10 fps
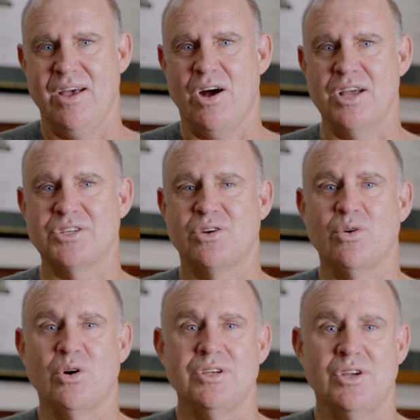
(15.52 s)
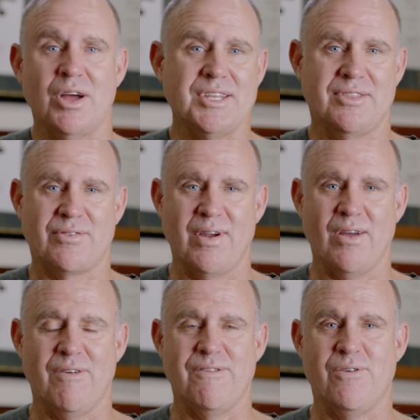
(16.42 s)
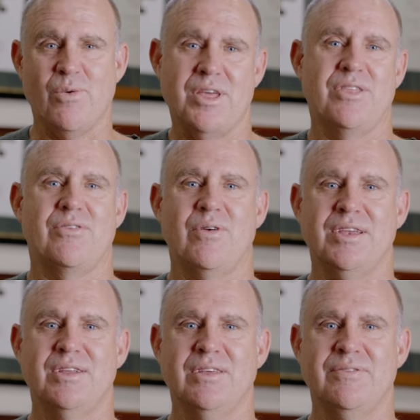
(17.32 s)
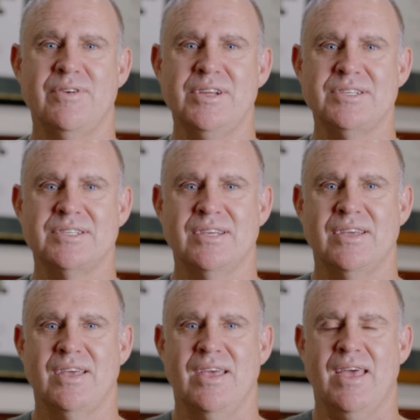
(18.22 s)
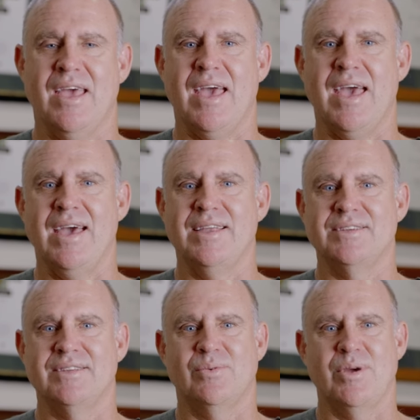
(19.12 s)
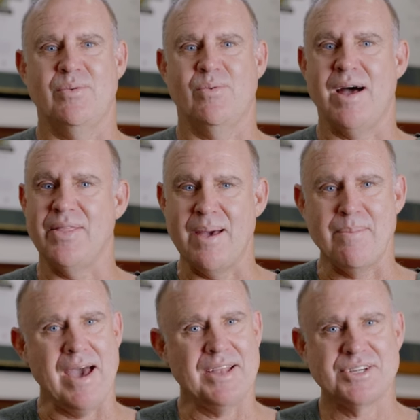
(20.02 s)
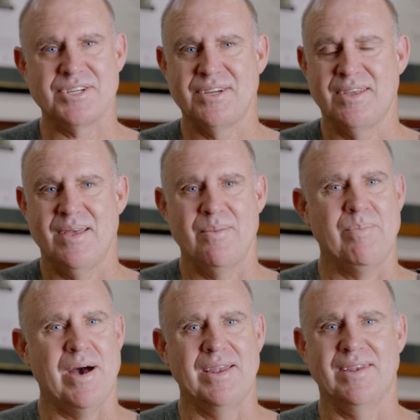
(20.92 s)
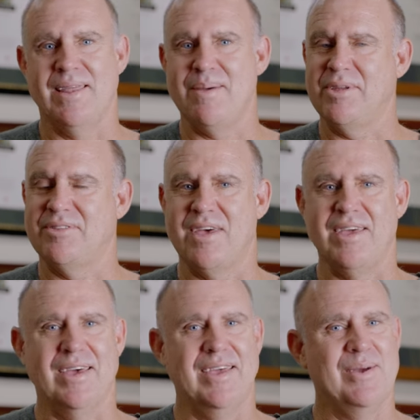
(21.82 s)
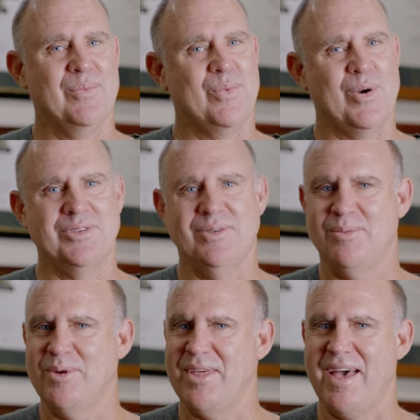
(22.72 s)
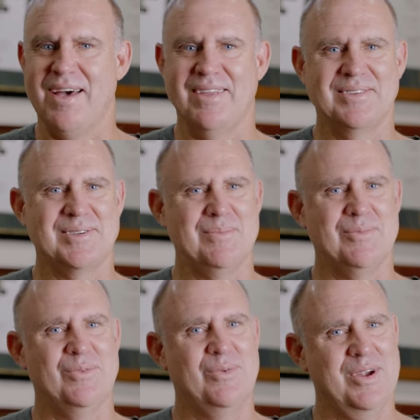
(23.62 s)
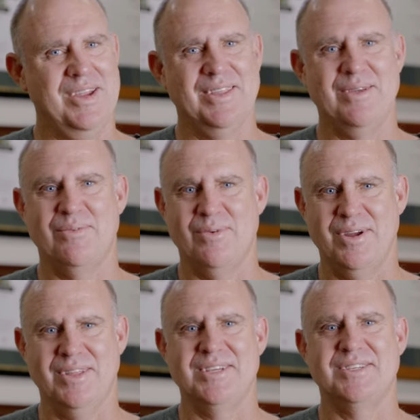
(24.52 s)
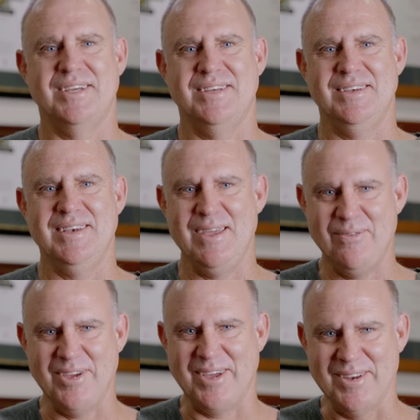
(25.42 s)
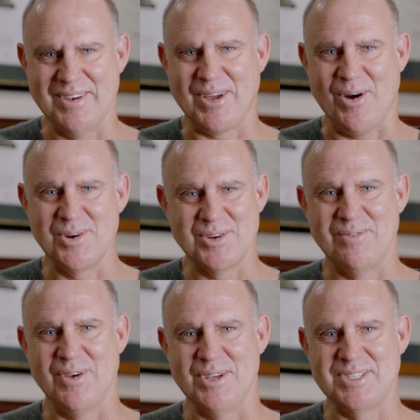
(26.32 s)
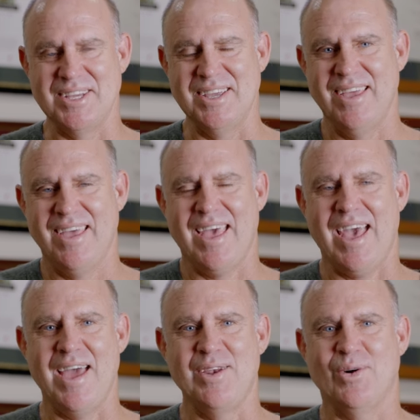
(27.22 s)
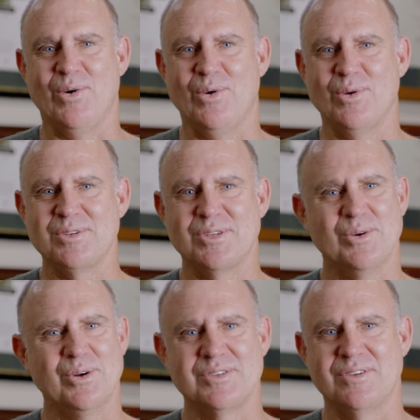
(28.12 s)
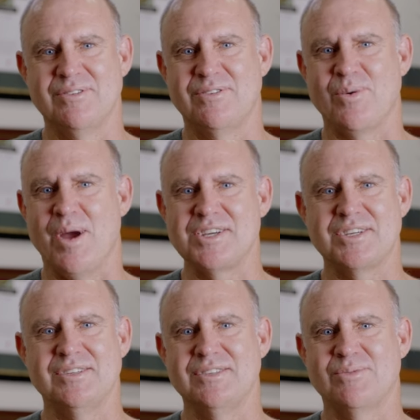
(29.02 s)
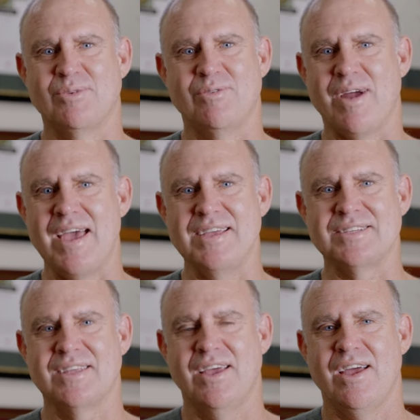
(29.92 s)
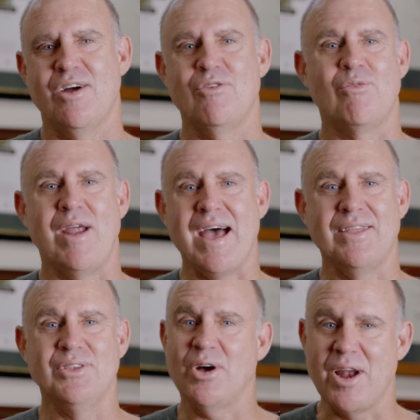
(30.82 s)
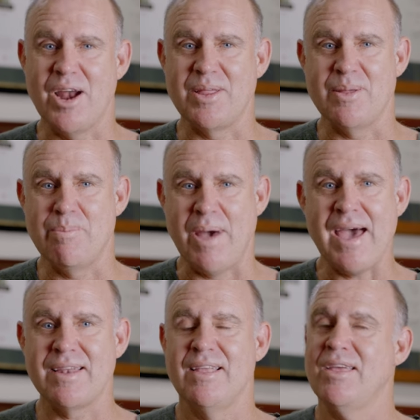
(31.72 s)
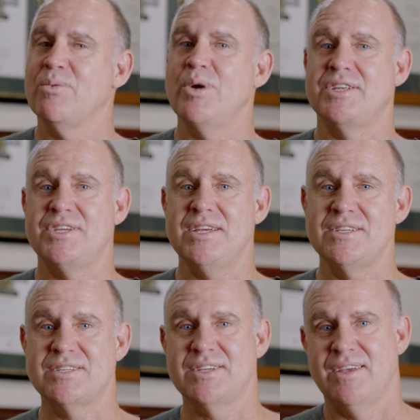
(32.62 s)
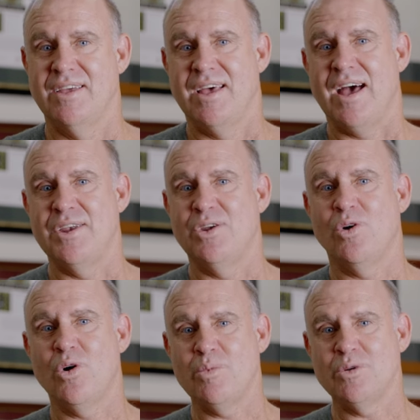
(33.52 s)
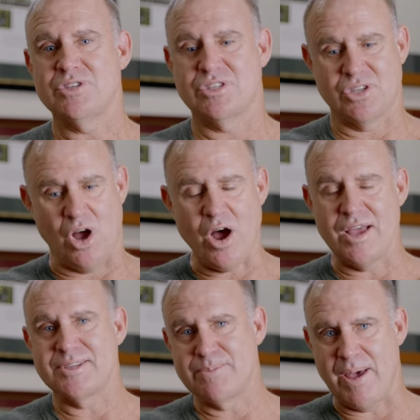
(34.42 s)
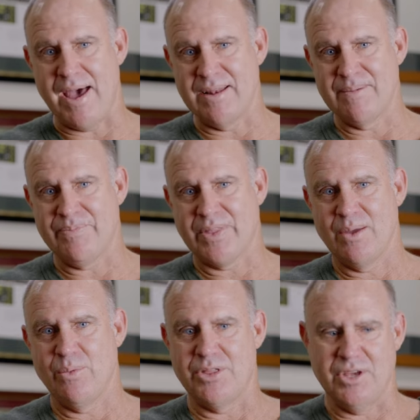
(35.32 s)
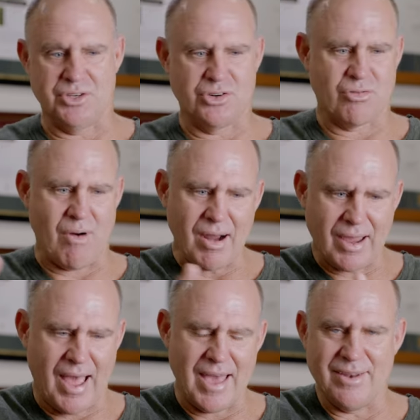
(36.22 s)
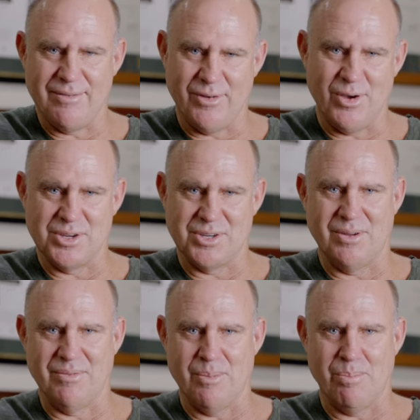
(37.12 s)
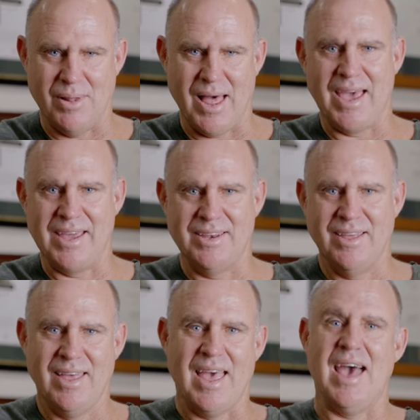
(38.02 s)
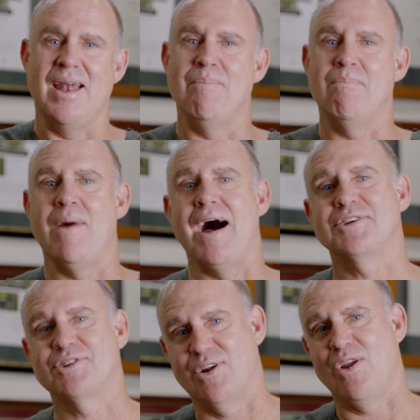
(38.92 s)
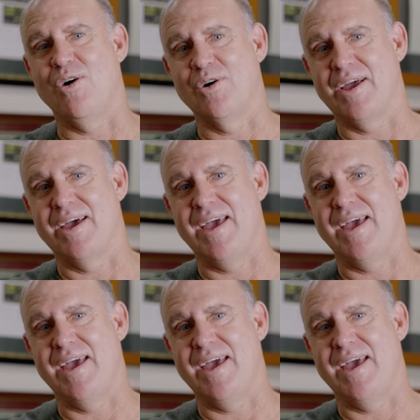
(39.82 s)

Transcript: I scored 93 off 43 deliveries, and we won that match, but let me tell you, it wasn't without some really, really significant controversy, and all sorts of questions were raised around not only the bat, which is a normal size bat with a truncated version of the blade and a much longer